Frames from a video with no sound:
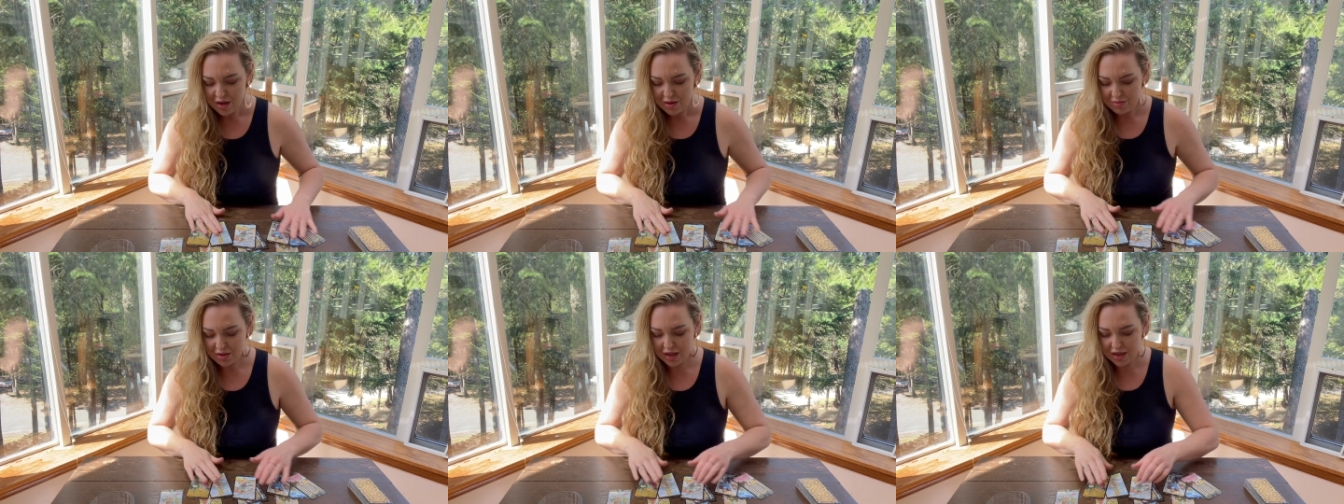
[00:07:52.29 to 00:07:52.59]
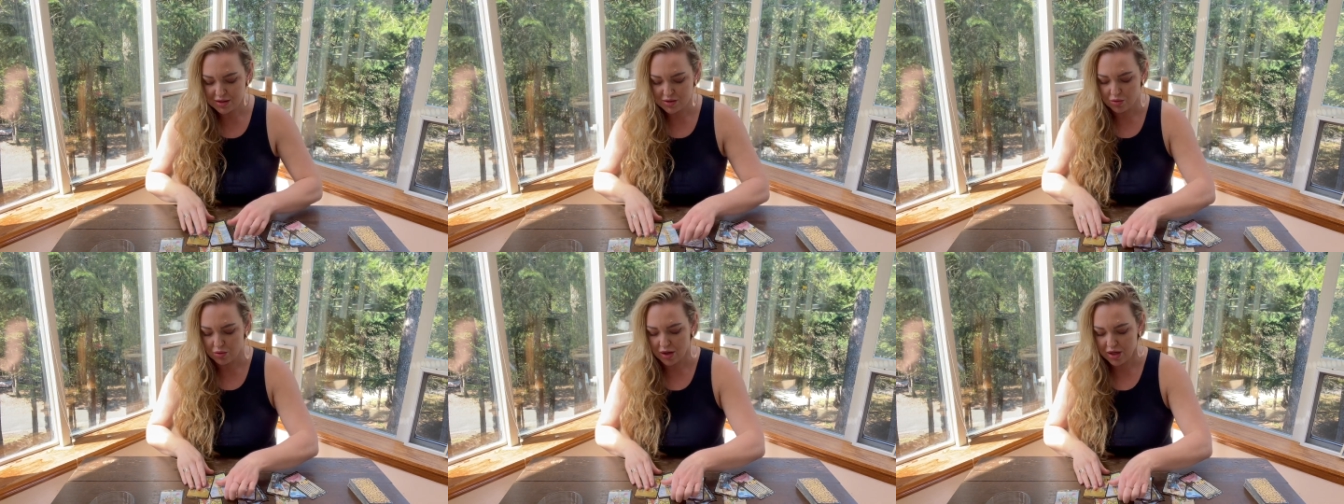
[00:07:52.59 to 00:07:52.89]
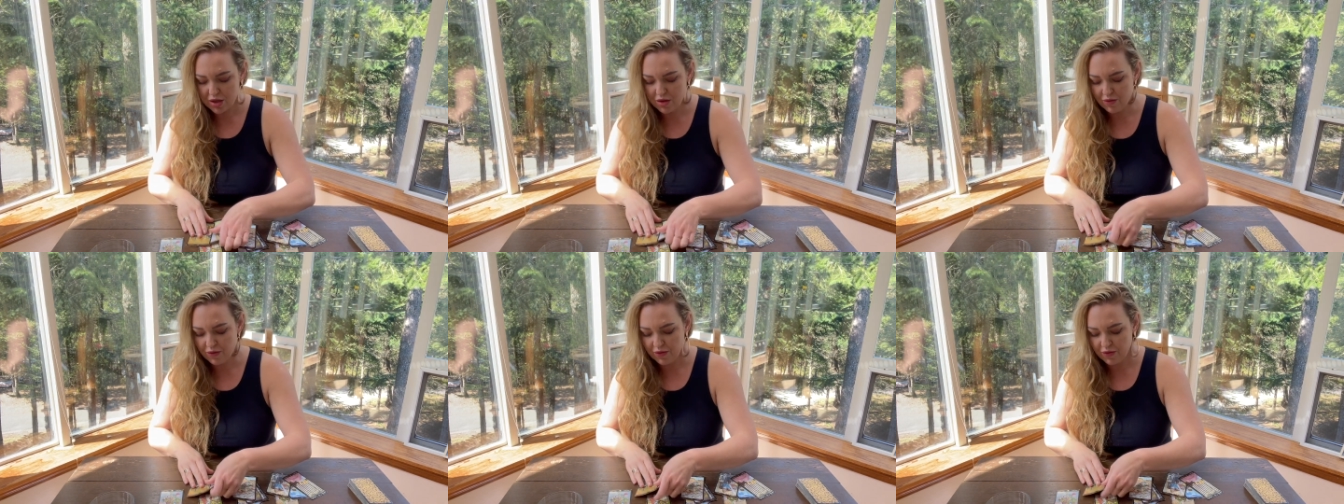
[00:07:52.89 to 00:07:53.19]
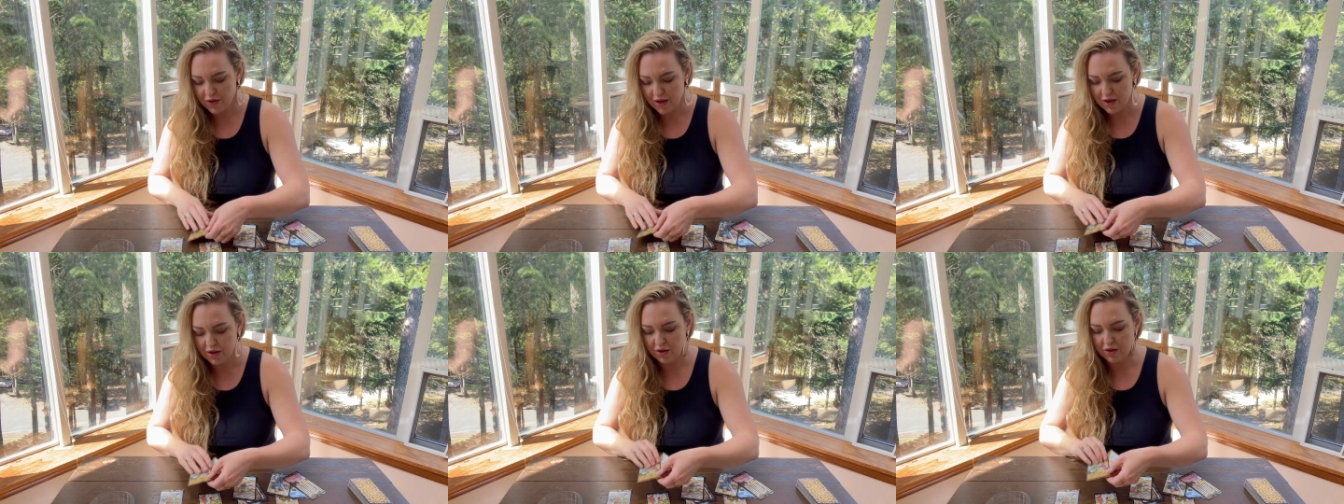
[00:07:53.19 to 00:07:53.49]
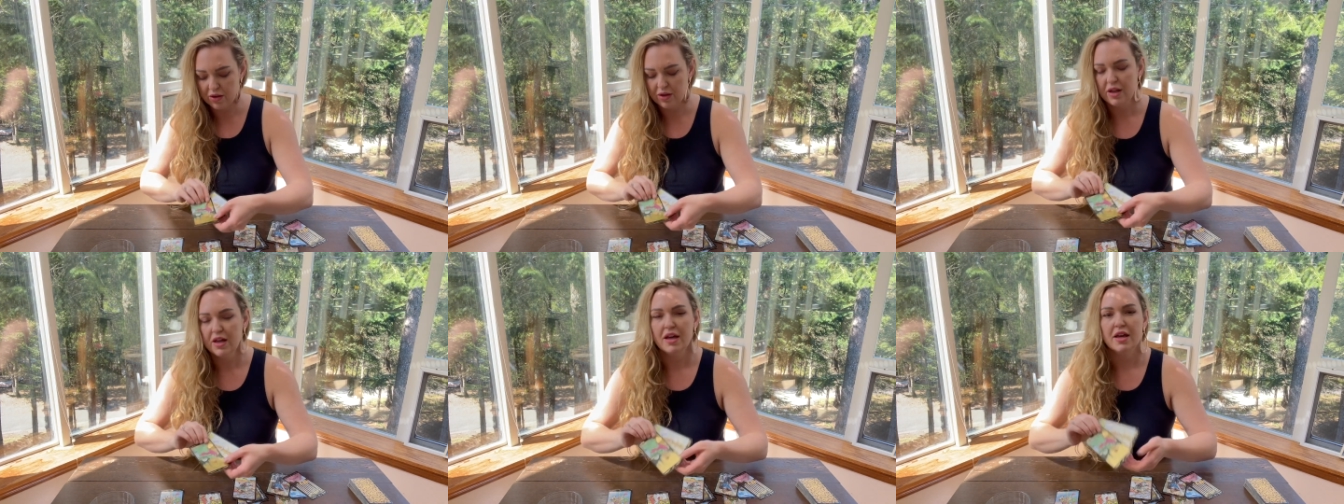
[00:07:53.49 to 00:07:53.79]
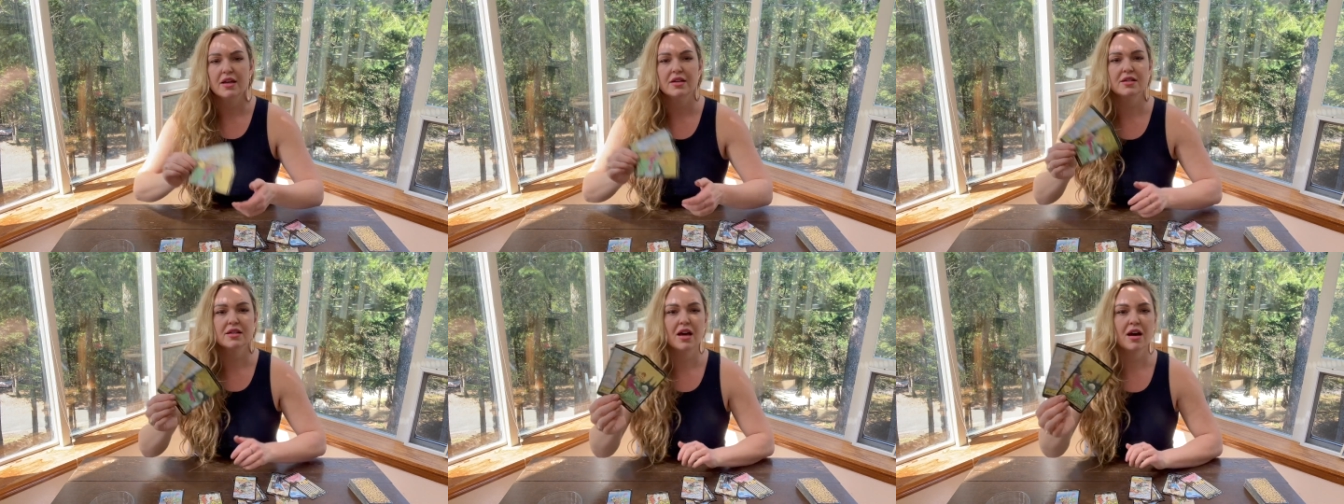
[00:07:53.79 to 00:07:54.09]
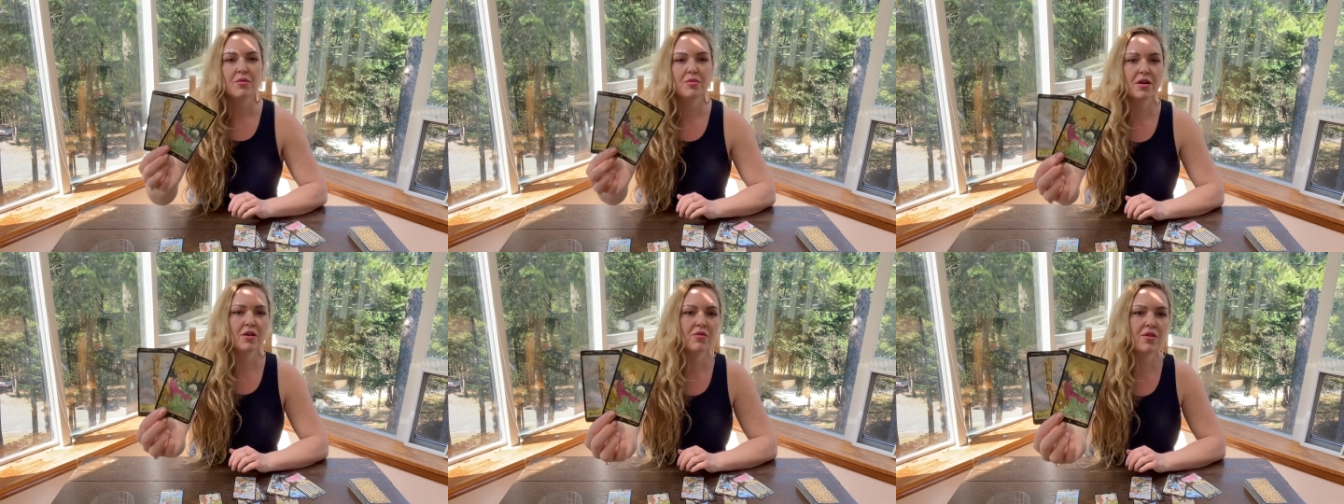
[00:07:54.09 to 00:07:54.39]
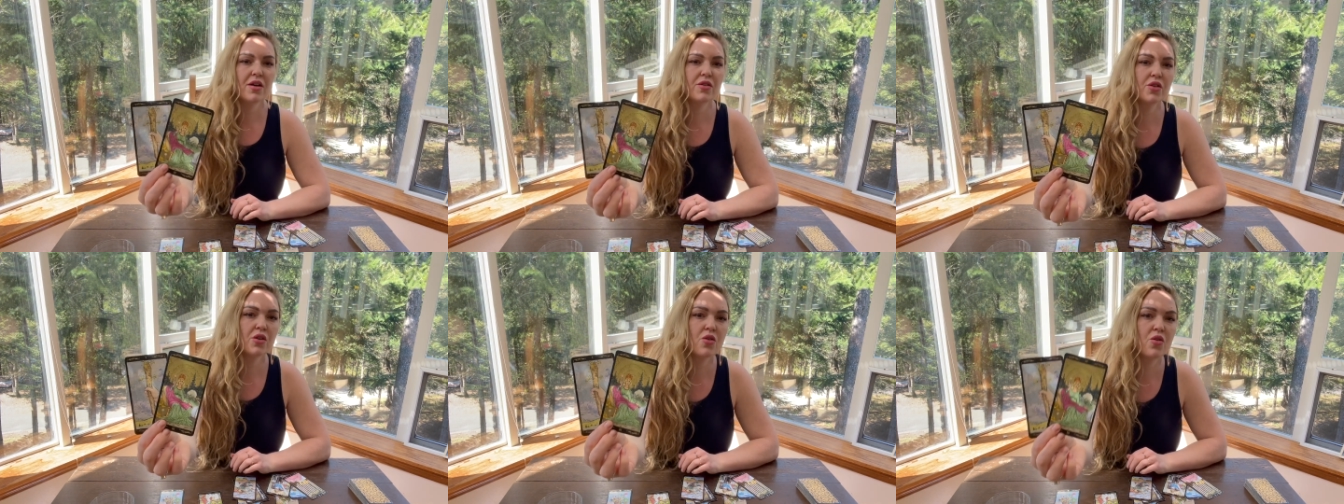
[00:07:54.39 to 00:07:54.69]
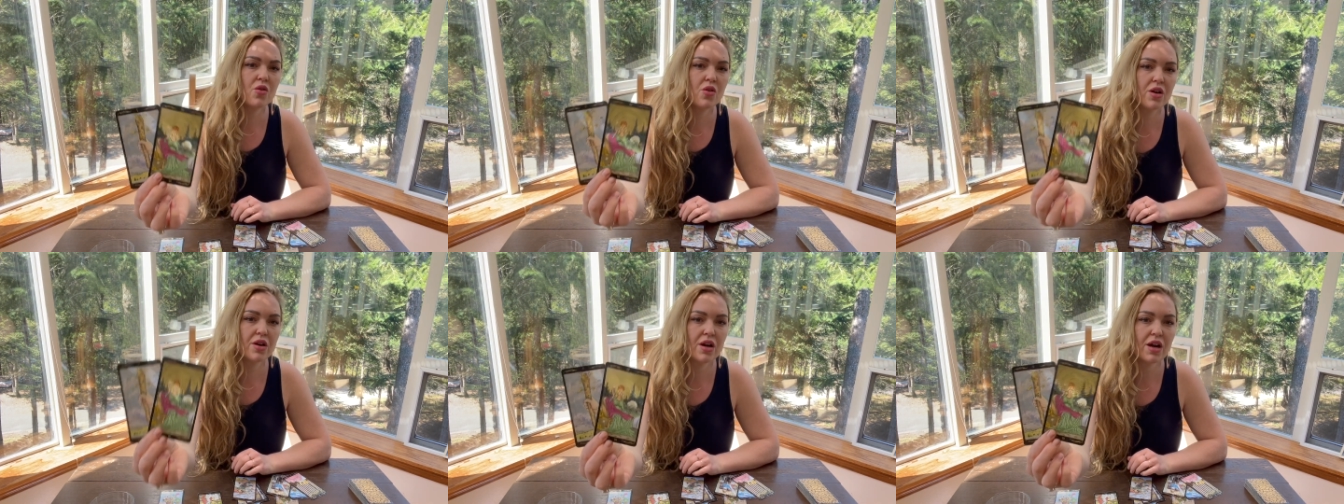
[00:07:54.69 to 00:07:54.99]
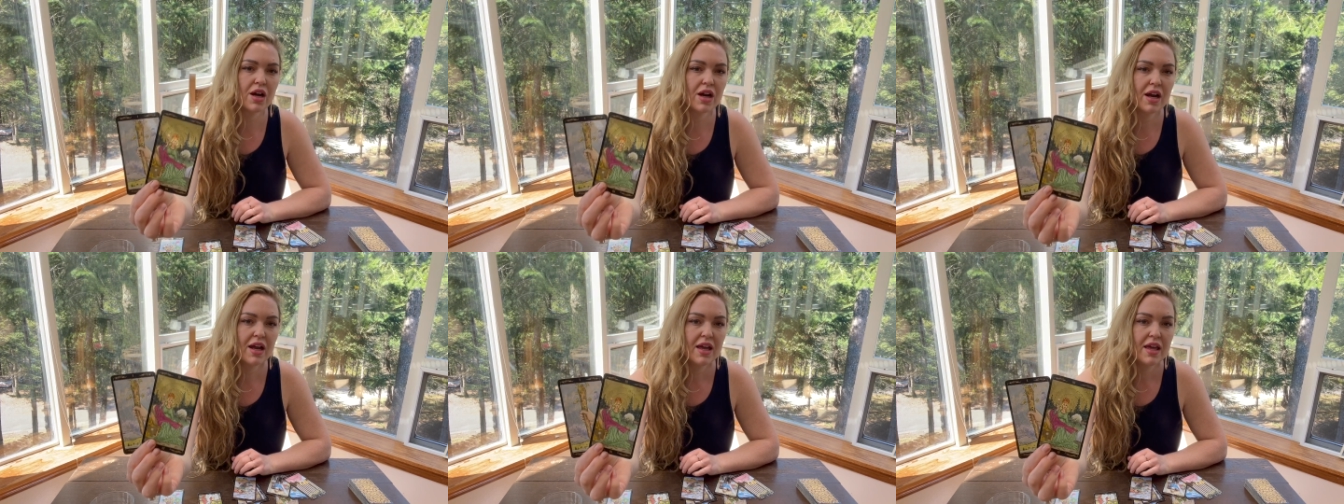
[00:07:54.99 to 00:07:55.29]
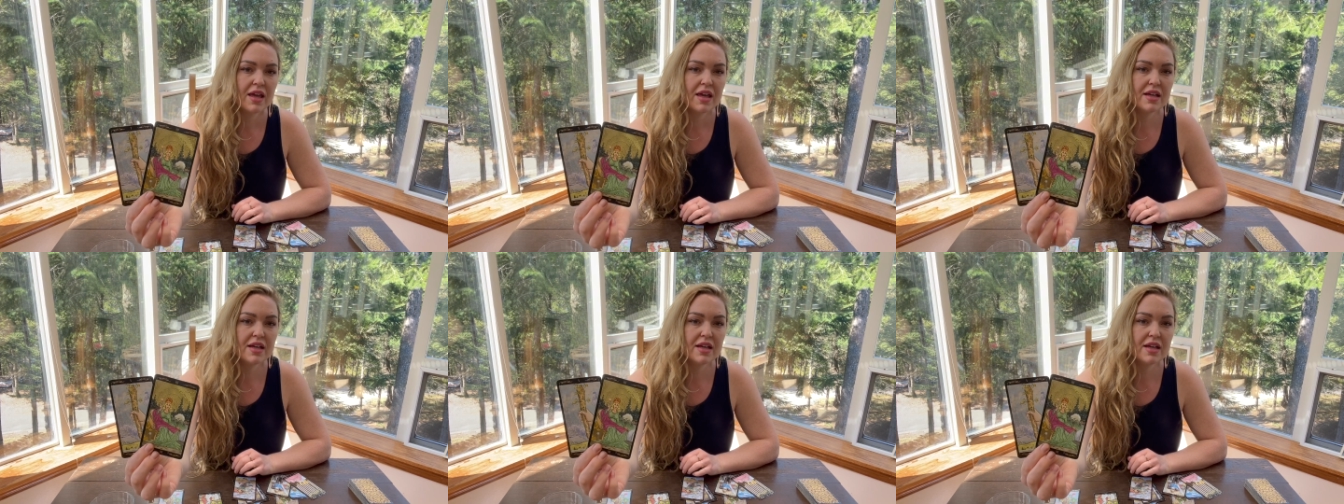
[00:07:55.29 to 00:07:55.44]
because what you feel is coming around the corner